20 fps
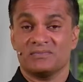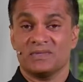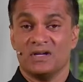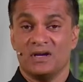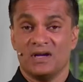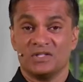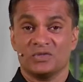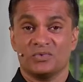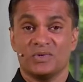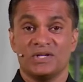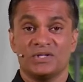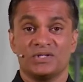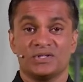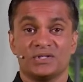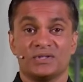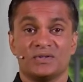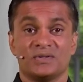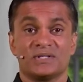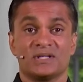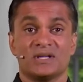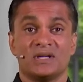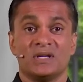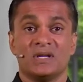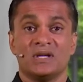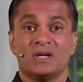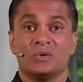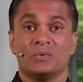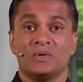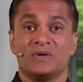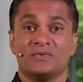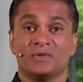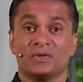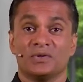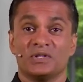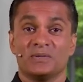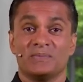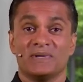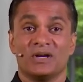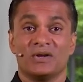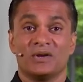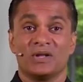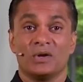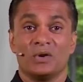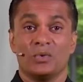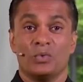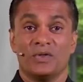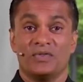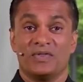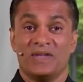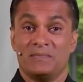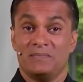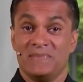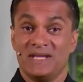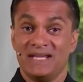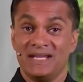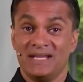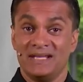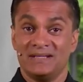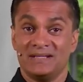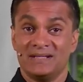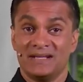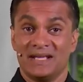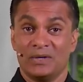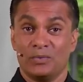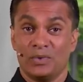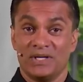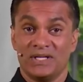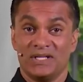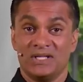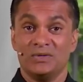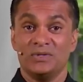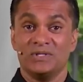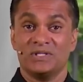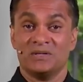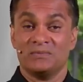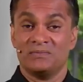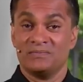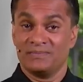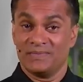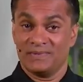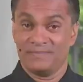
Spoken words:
odds ratios. We've learned about what they mean and when to use them.